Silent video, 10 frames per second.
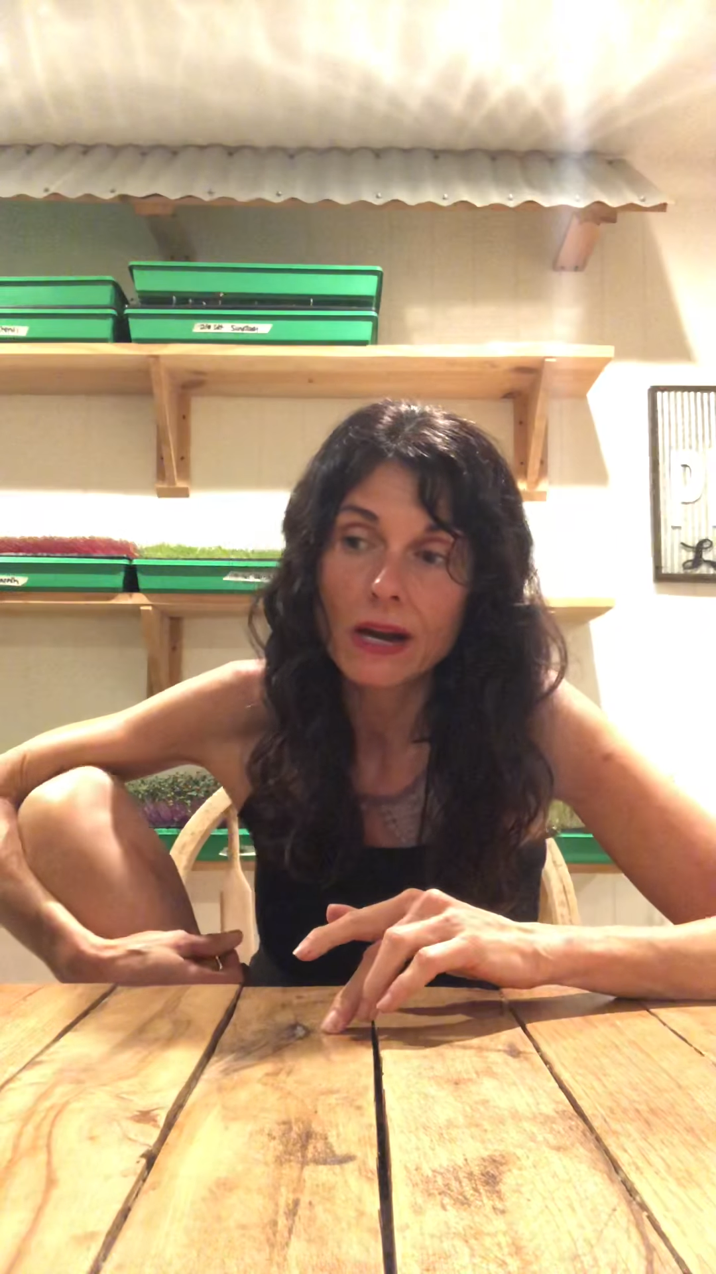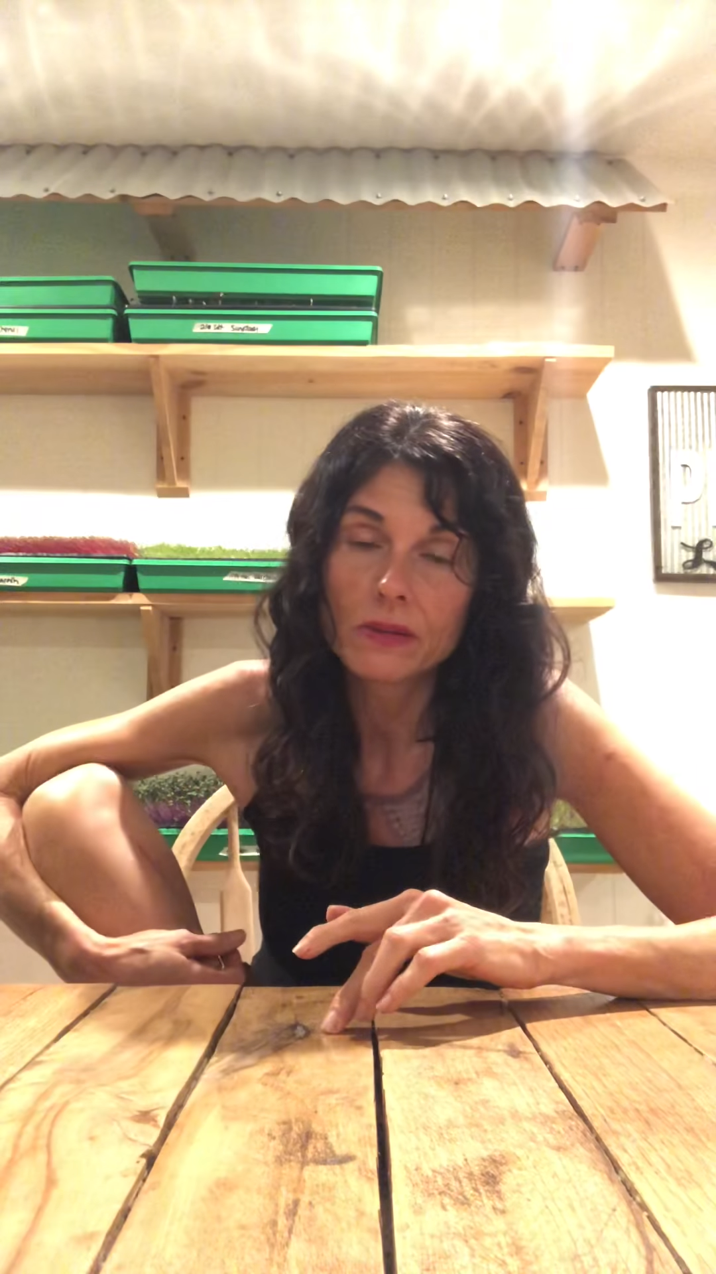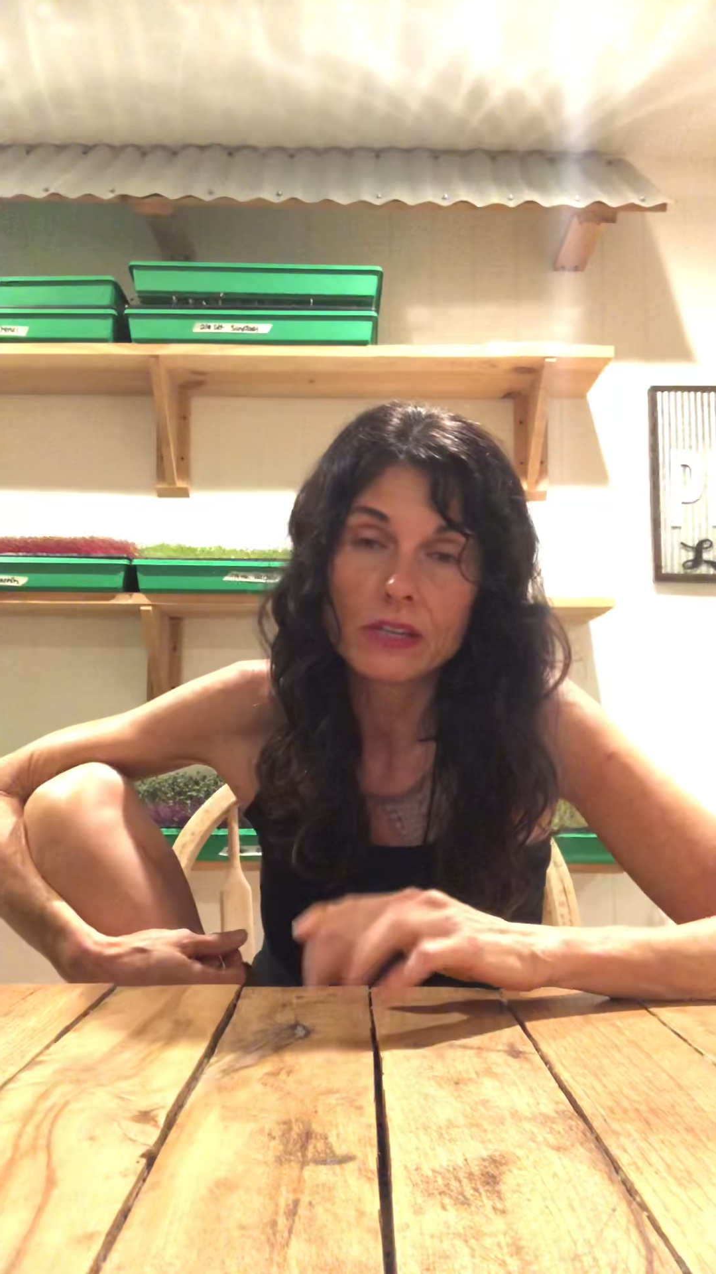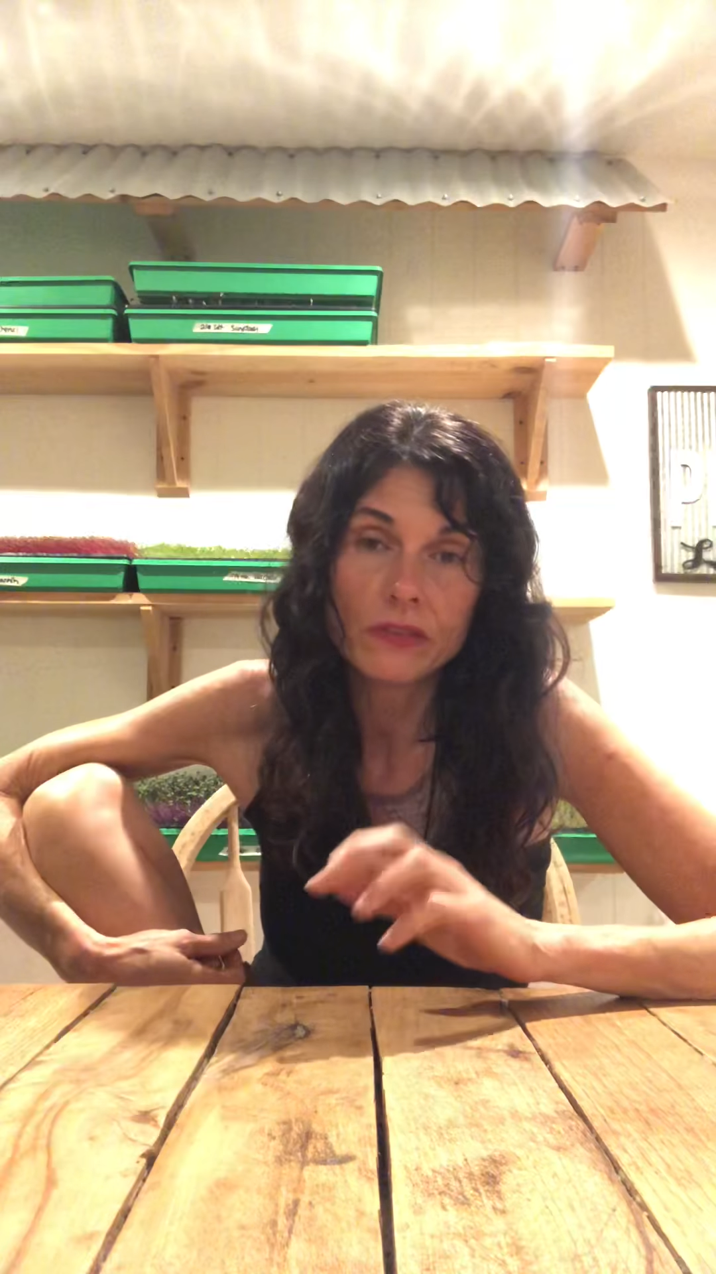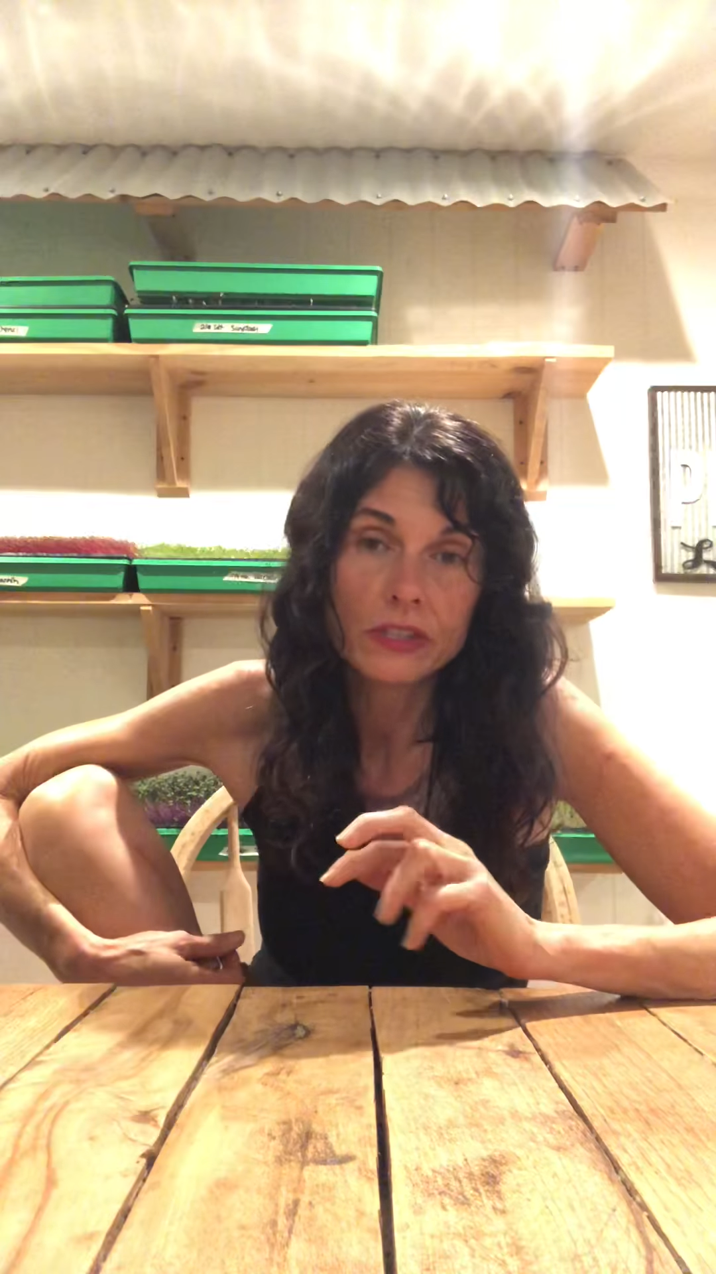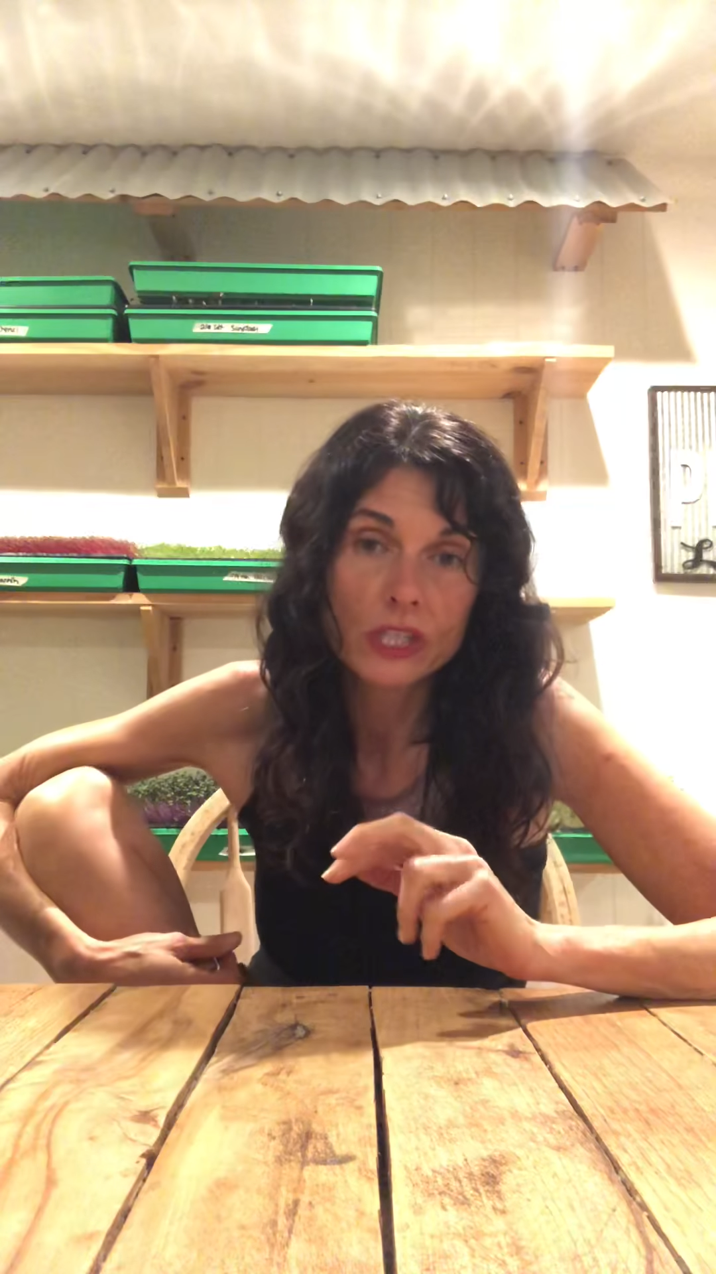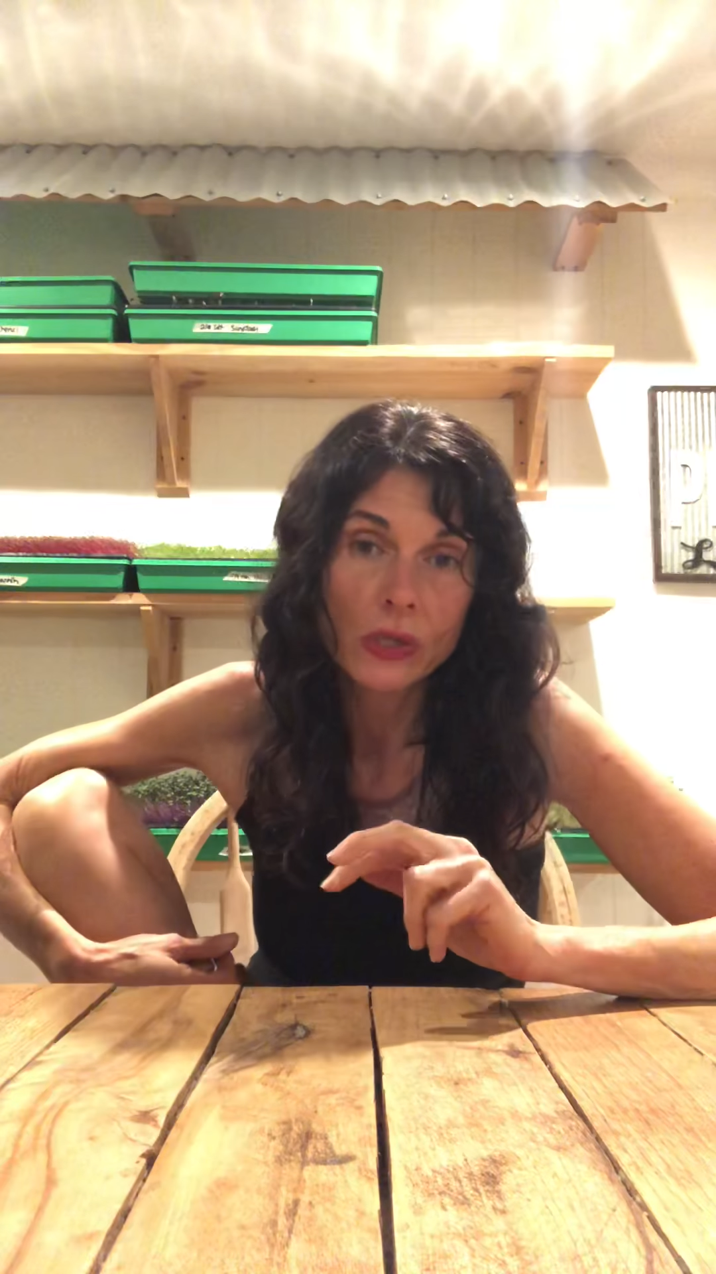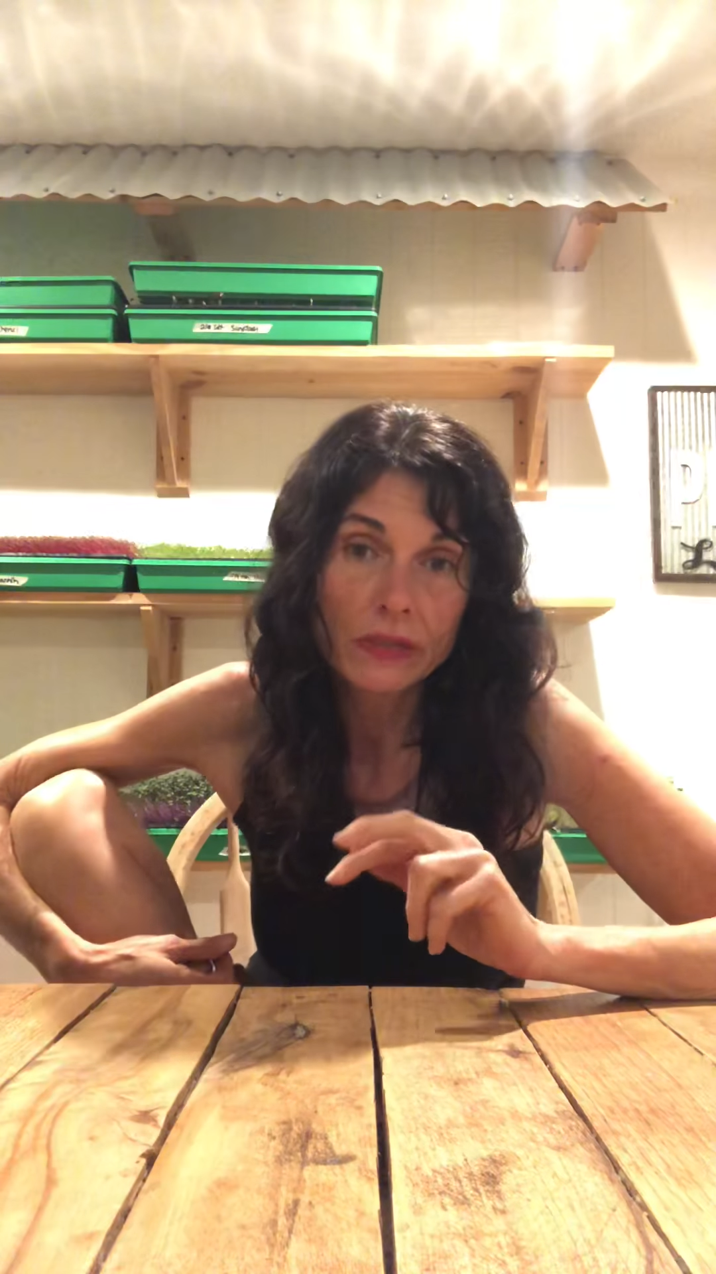I'll give you 2